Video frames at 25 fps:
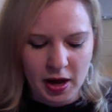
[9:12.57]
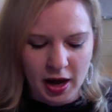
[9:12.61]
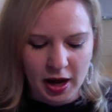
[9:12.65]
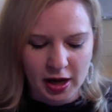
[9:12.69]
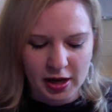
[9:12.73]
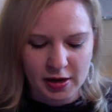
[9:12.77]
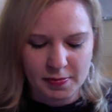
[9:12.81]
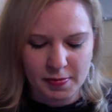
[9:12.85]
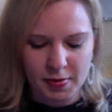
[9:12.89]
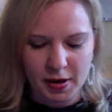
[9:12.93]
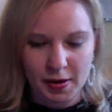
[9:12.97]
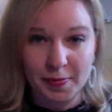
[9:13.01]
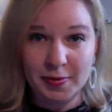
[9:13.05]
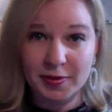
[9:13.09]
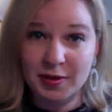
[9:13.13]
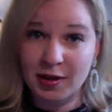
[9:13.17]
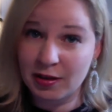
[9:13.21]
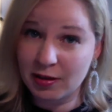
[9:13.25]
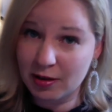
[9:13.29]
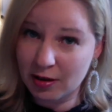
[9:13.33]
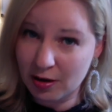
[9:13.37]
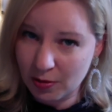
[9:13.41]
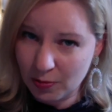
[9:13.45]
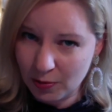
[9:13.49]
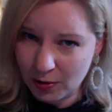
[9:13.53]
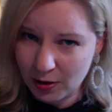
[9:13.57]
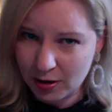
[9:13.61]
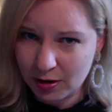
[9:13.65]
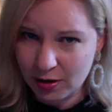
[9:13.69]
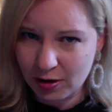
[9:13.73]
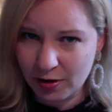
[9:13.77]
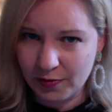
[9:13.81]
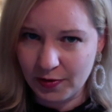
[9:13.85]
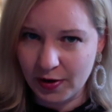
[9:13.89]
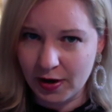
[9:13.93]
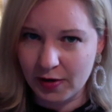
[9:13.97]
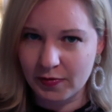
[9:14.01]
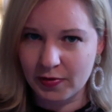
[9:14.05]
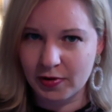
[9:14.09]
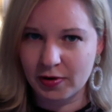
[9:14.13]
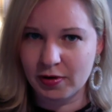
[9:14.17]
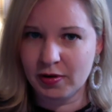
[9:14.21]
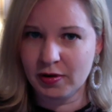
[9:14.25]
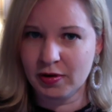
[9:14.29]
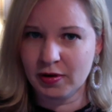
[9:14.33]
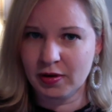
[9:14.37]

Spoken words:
admit, but that's going to work in your favor